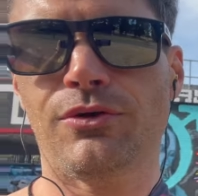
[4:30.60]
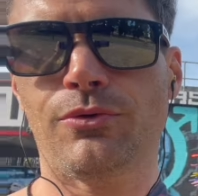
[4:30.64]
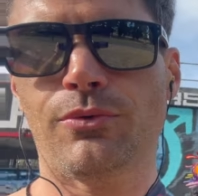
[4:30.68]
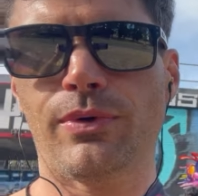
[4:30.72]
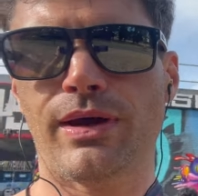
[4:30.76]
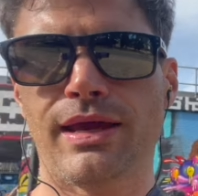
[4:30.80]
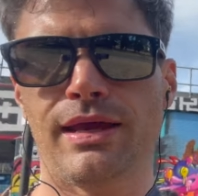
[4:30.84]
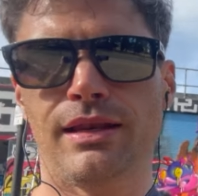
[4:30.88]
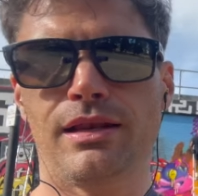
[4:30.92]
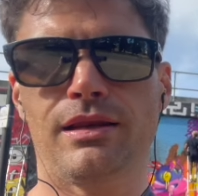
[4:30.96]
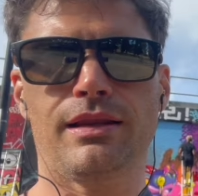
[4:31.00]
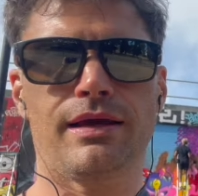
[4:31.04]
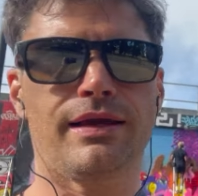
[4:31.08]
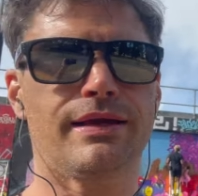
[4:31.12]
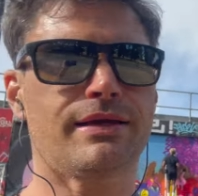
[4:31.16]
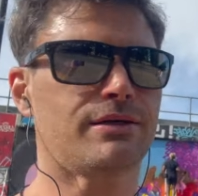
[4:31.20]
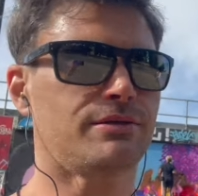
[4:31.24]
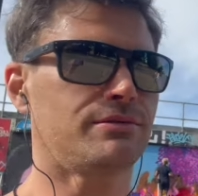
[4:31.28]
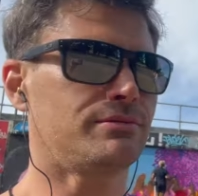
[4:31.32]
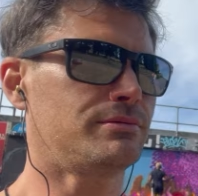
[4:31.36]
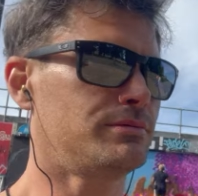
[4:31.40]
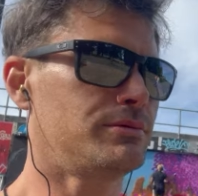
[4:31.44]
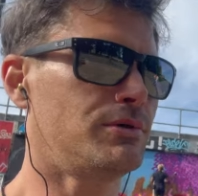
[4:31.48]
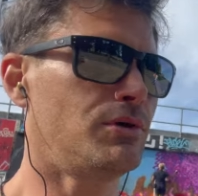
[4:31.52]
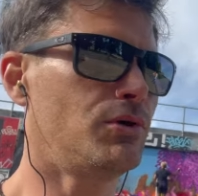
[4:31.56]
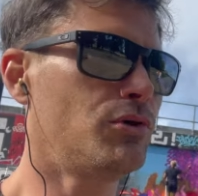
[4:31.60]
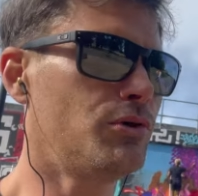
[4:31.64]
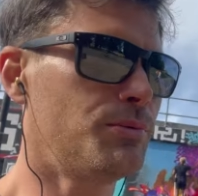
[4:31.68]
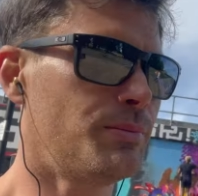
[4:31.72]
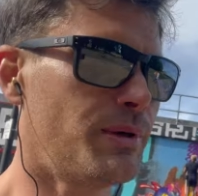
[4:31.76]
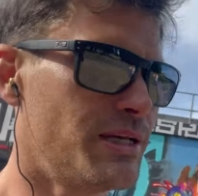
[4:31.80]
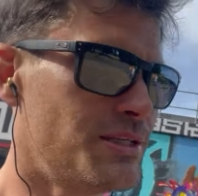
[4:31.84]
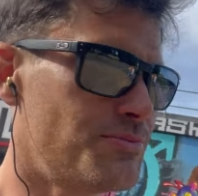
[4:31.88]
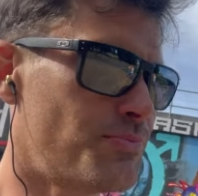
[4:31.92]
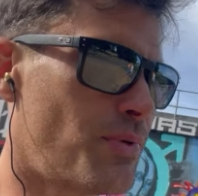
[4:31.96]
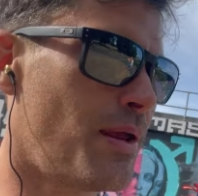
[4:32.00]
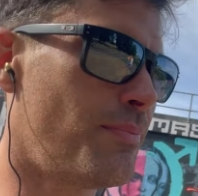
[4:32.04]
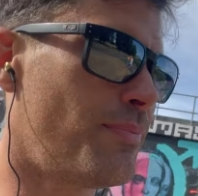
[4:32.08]
away like all my
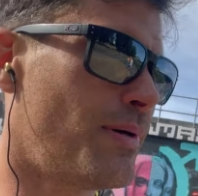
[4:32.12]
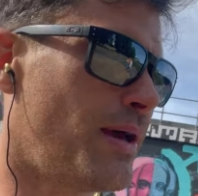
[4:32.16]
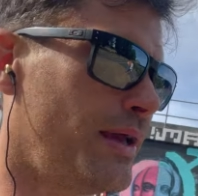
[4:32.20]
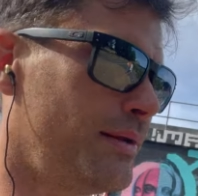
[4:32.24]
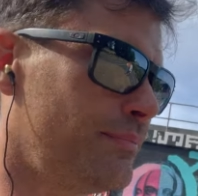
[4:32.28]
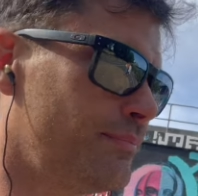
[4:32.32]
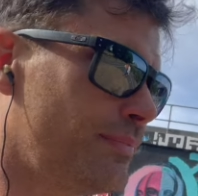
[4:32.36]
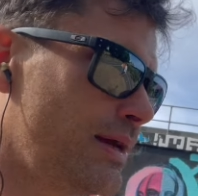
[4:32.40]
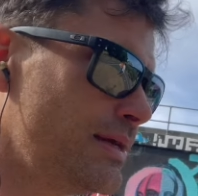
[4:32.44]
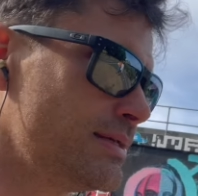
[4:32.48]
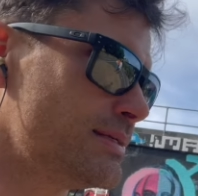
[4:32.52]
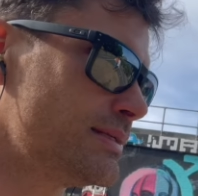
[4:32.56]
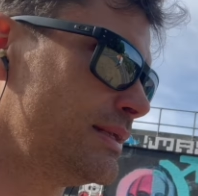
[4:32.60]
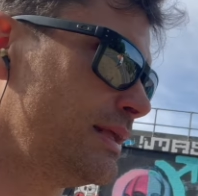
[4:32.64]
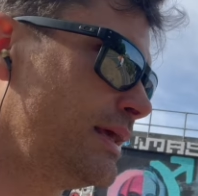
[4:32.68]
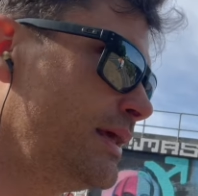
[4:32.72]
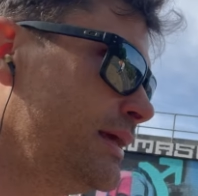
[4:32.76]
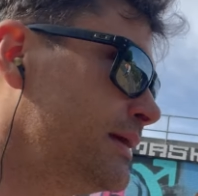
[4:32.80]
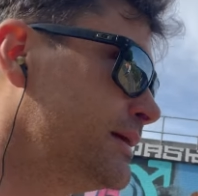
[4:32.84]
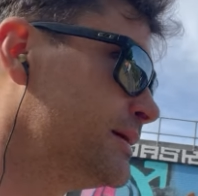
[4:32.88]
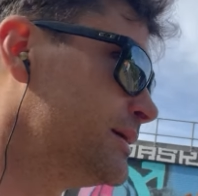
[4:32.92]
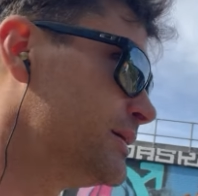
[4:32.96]
spray paint, basically.